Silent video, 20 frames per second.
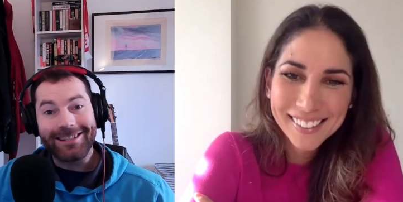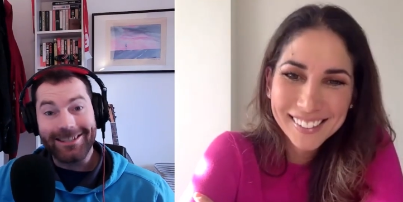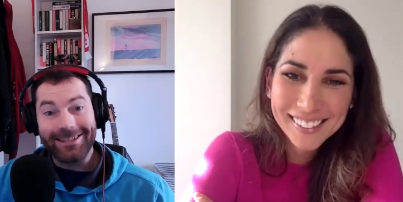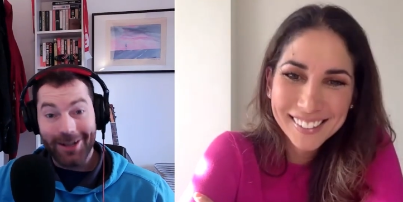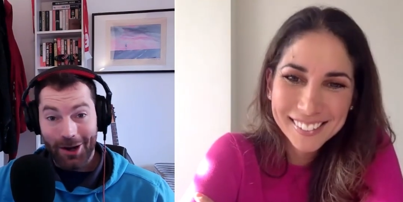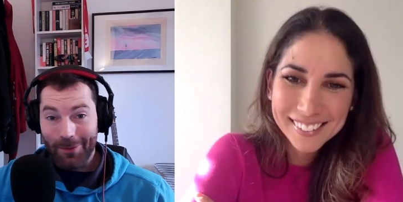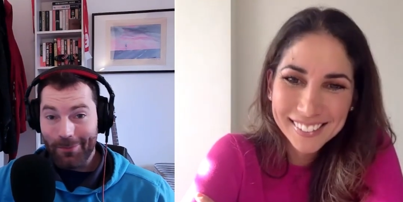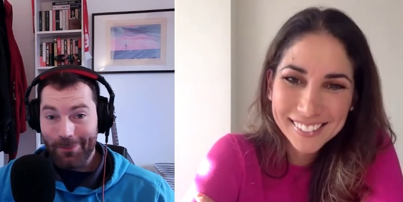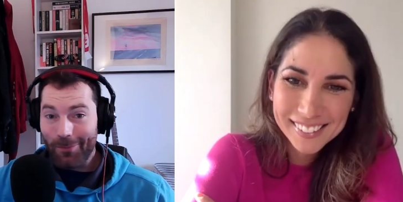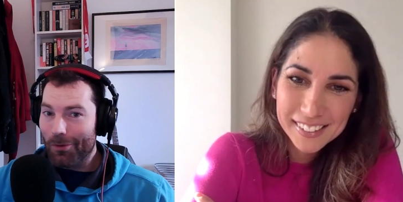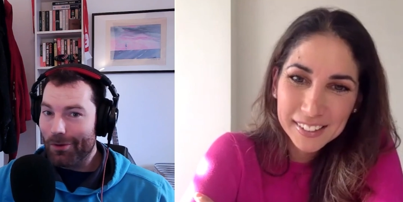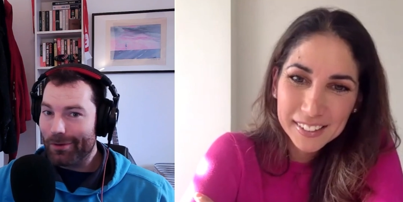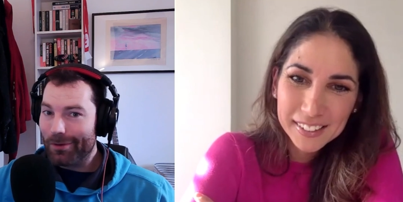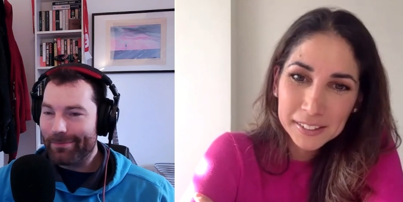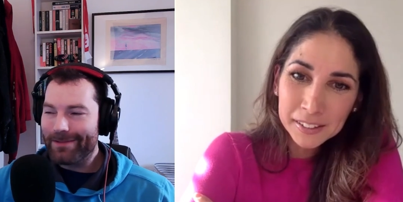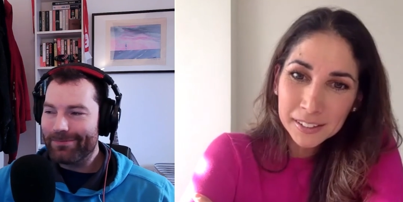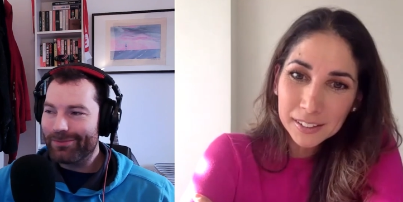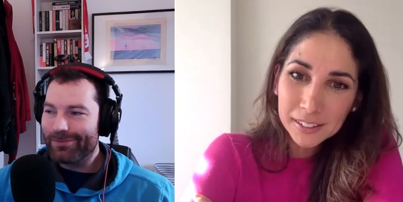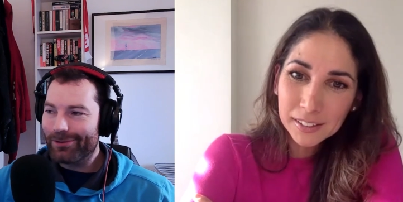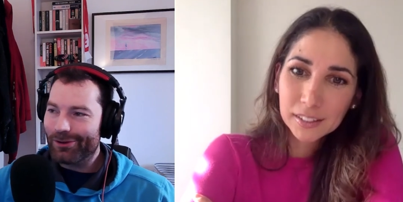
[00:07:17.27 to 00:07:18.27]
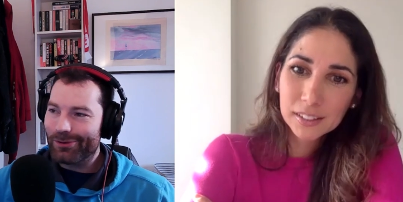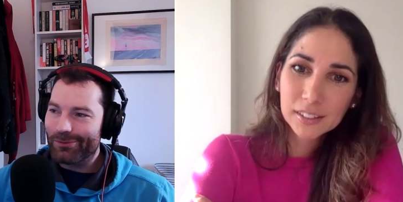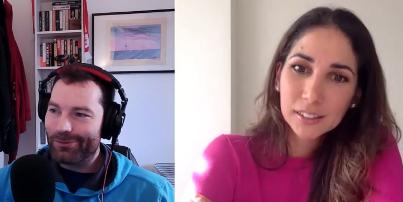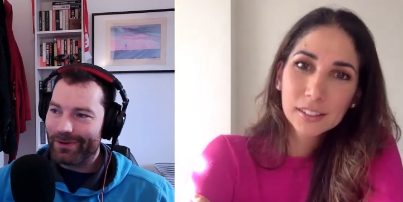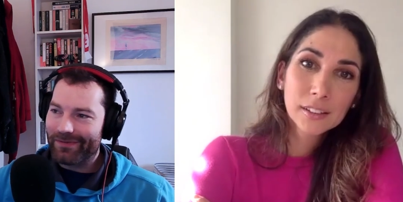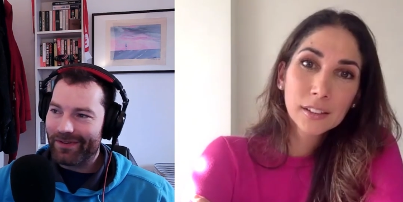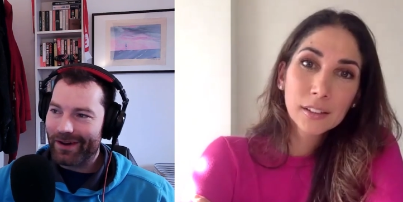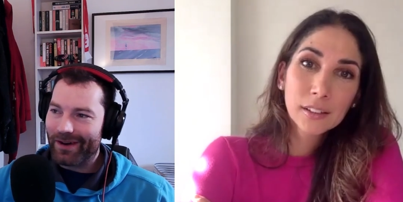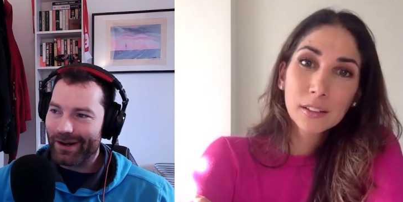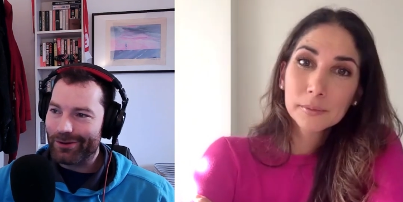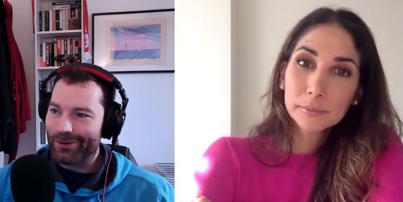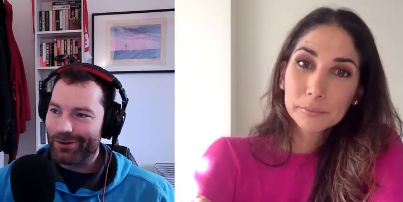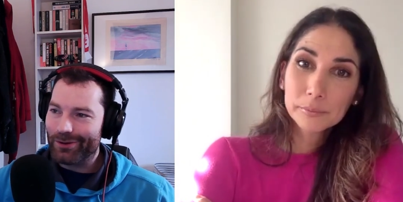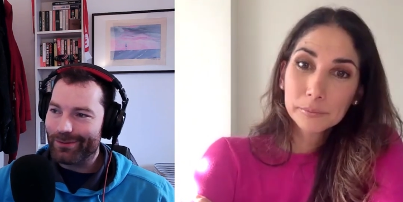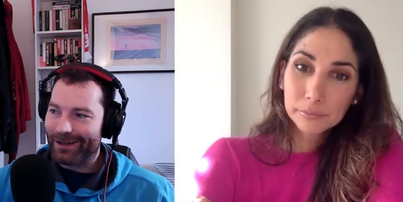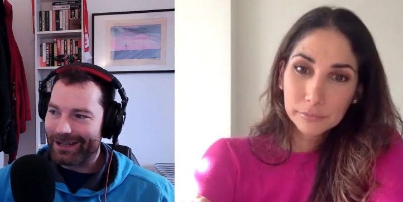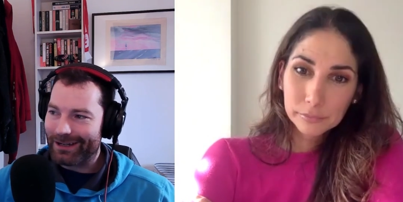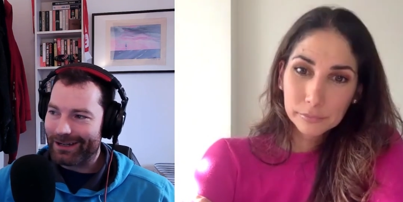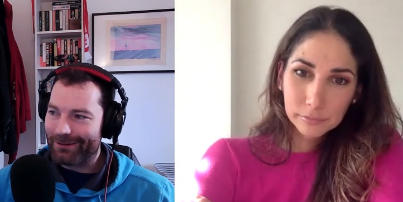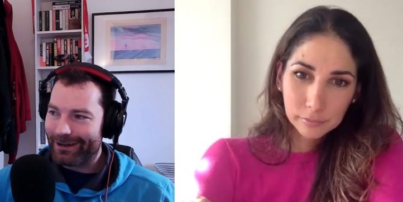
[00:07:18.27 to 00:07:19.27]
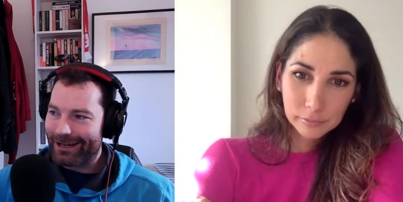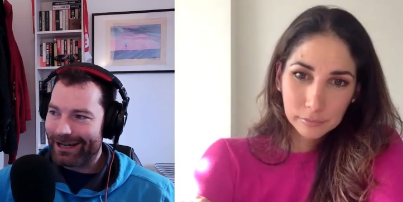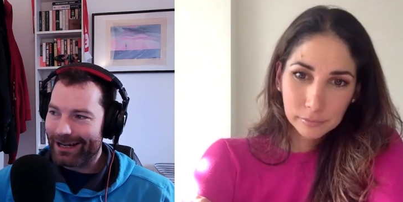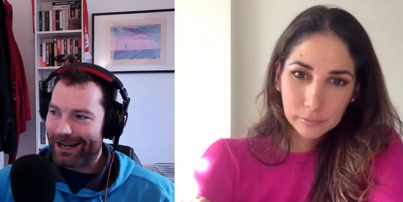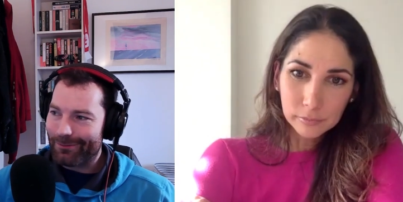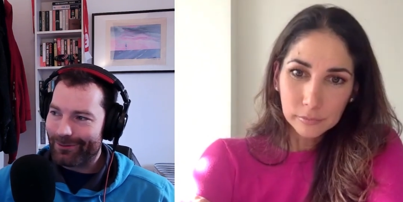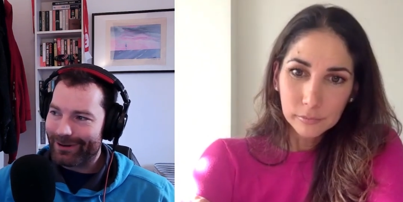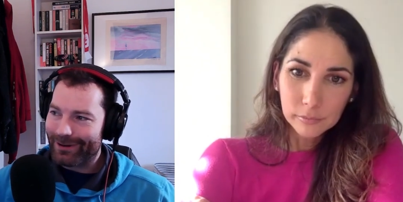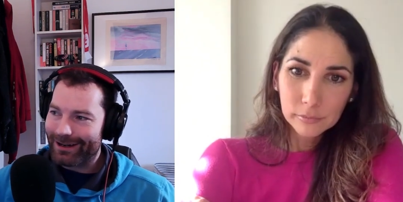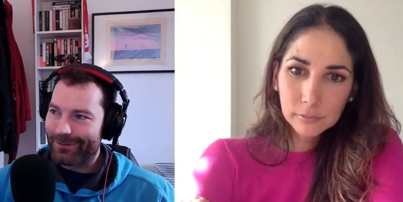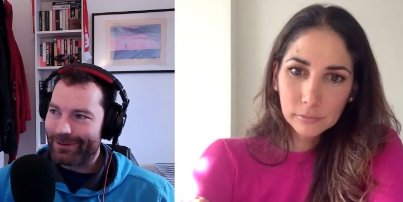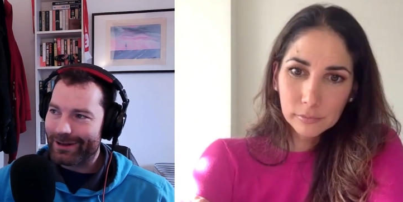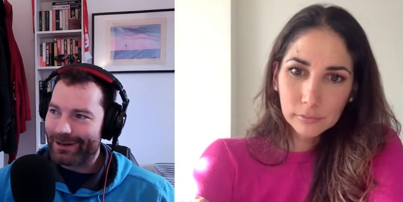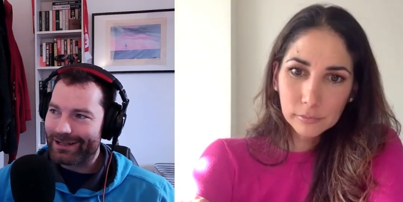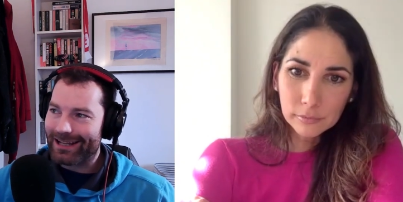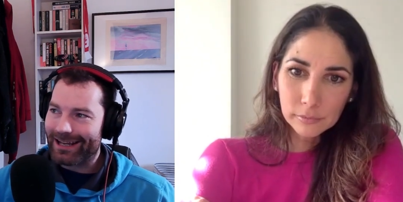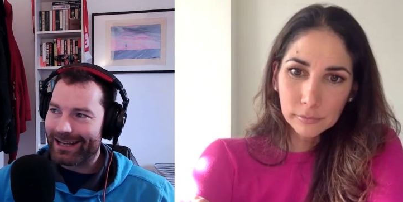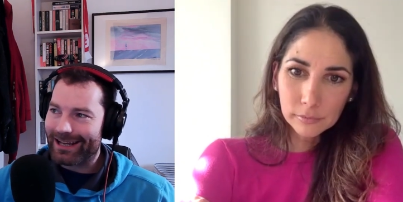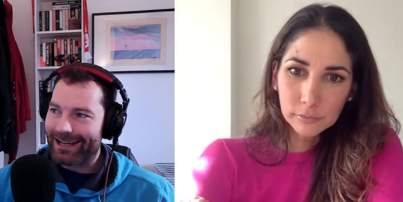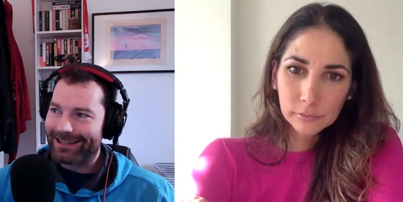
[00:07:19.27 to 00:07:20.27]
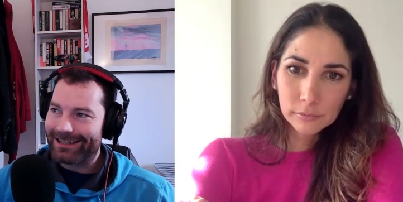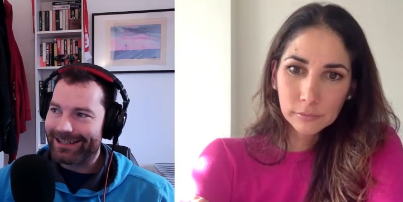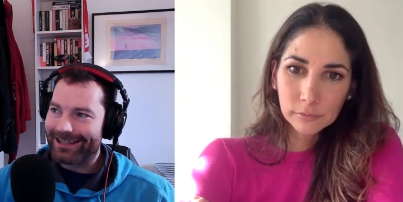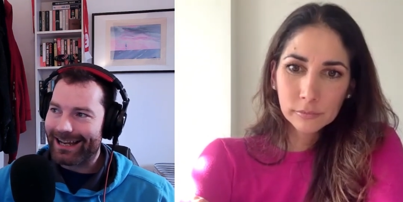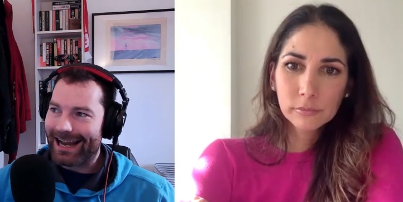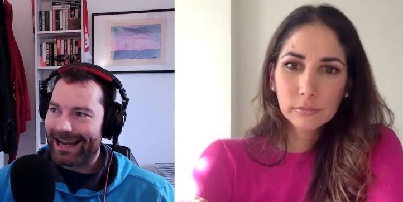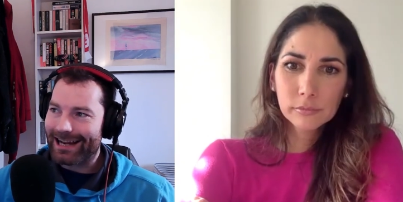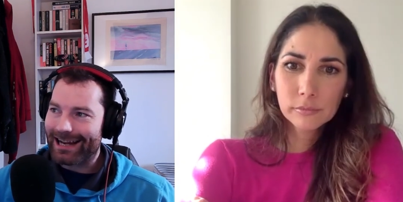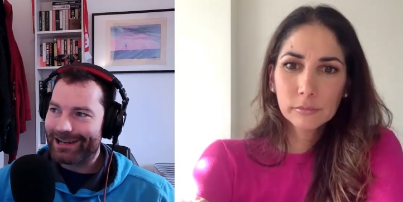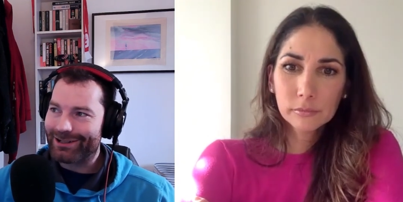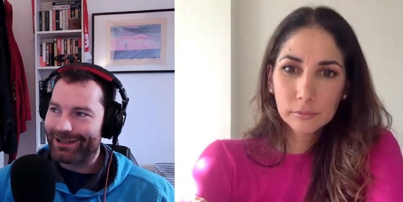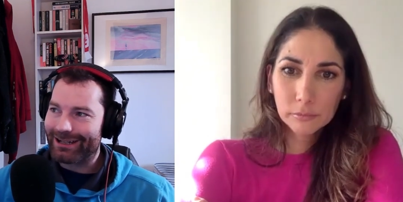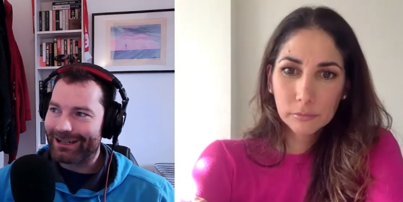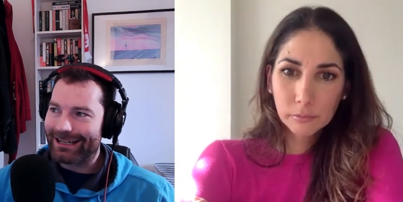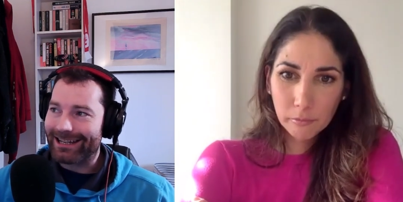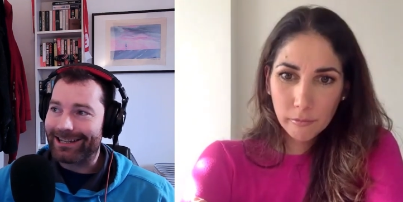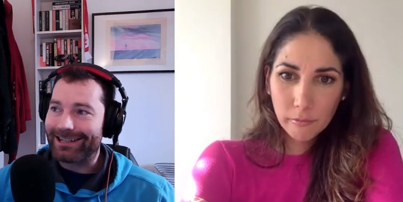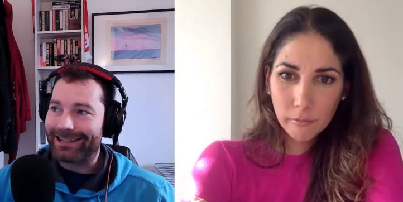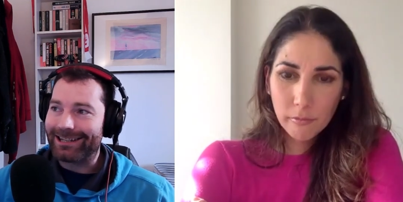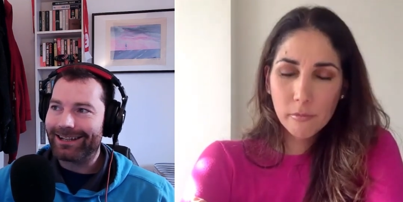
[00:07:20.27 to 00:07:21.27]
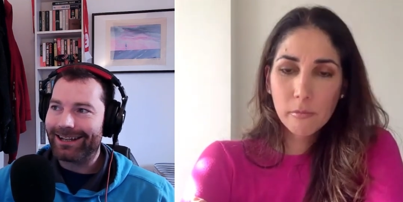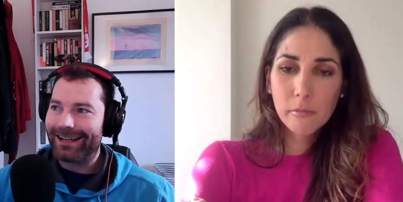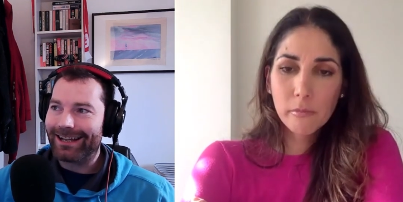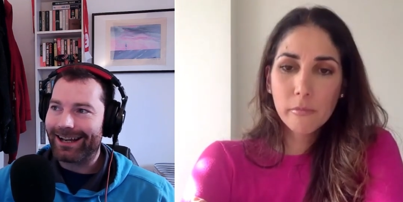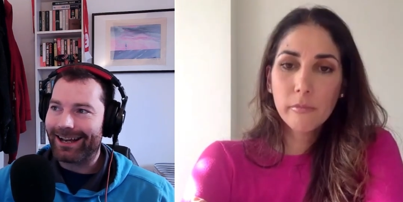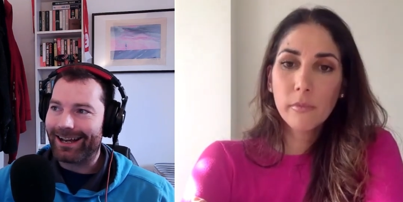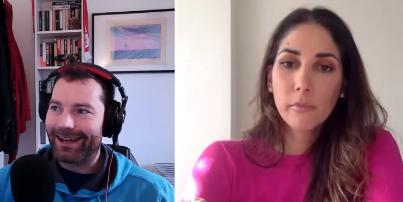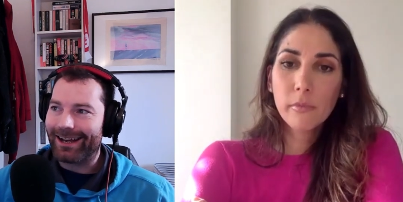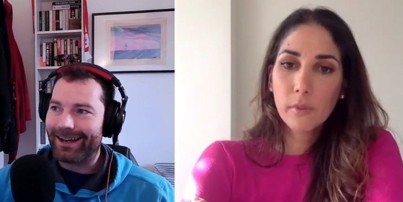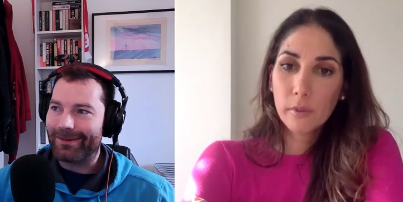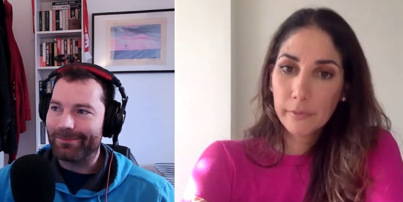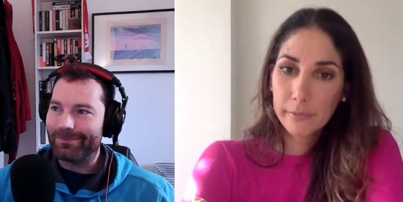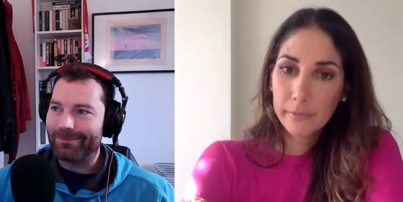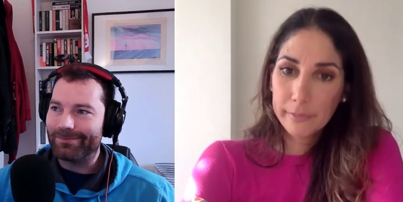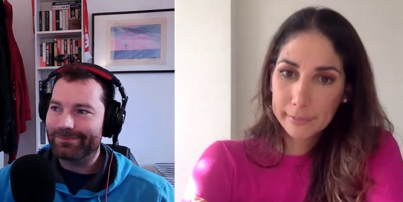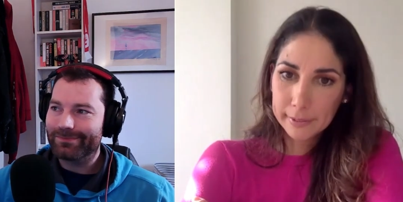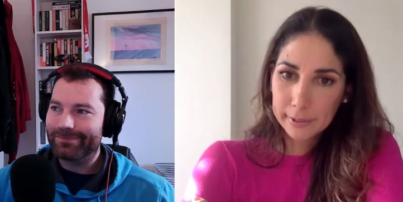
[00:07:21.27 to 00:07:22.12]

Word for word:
Speaker 1: no, more people who with fuck you money, re- I really wish they they actually um,